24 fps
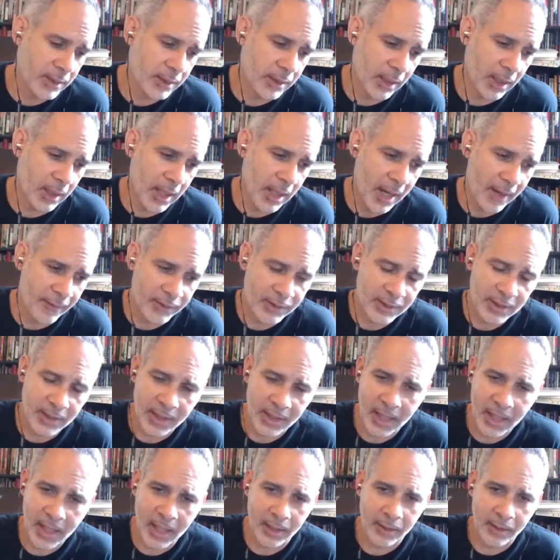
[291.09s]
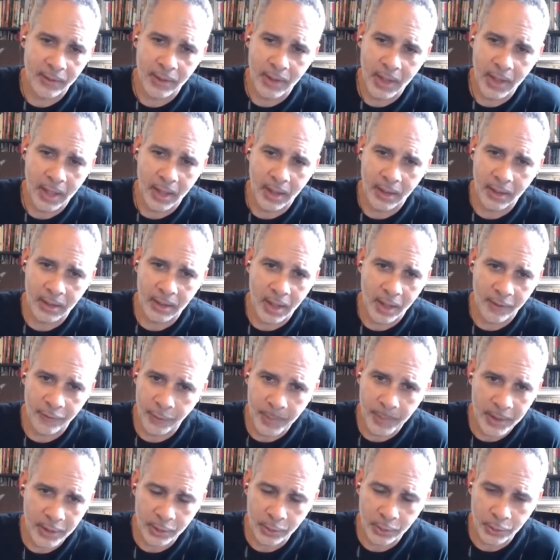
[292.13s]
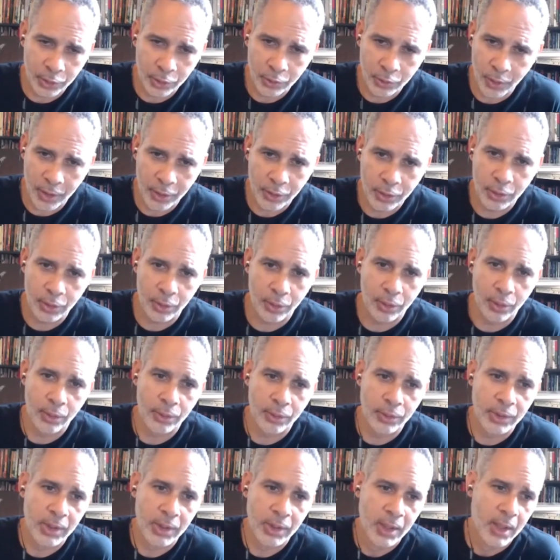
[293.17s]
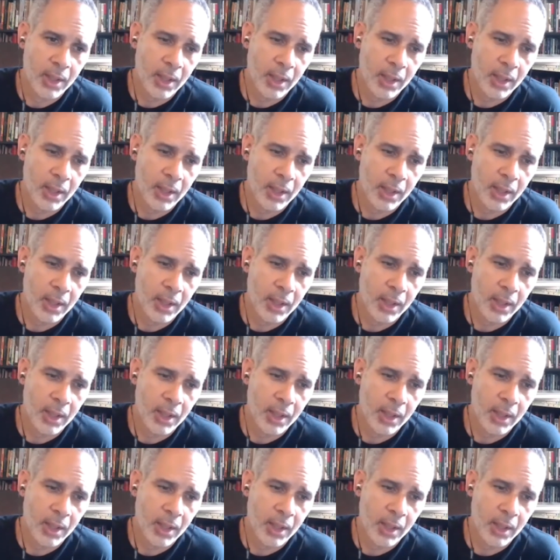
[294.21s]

Obviously, they had governmental structures,